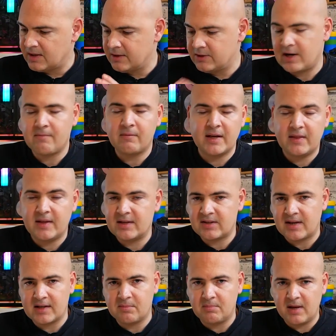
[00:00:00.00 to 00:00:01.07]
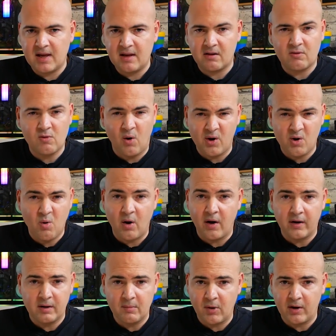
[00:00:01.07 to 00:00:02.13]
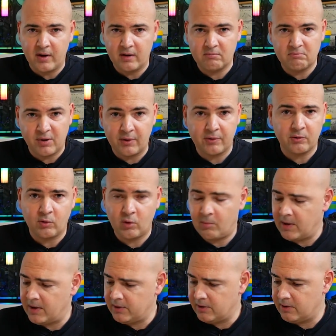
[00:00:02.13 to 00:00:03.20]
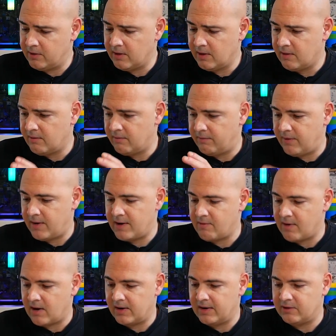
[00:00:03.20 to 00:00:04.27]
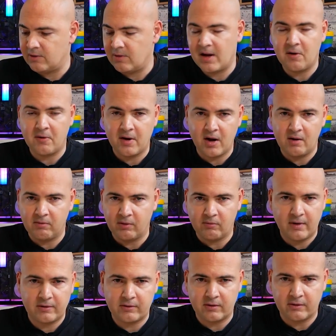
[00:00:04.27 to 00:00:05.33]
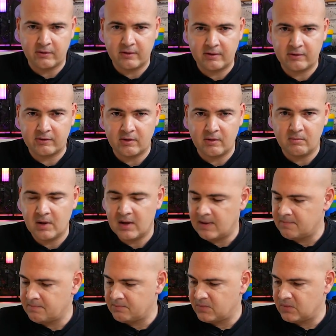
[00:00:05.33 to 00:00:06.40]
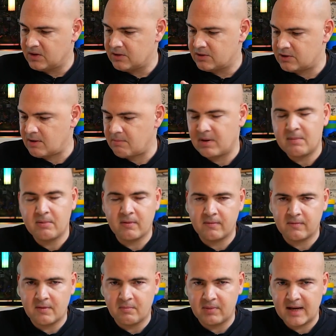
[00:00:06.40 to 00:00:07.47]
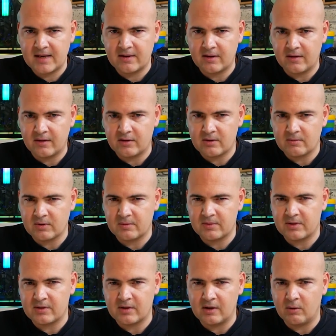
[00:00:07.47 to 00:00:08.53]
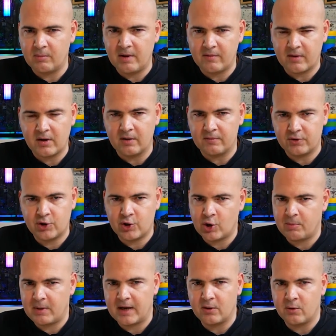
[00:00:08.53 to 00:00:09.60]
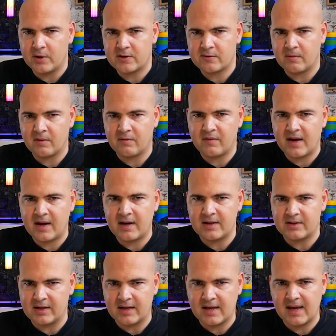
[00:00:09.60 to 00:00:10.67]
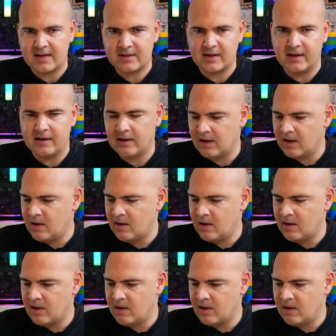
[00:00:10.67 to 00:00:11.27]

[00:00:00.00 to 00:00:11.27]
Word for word: Generally these tend to be quite quiet in my personal opinion. Very rarely do you hear it over the rest of the system. Some people have complained that sometimes there's a little bit of a kind of chirping noise from the fan as it kicks in,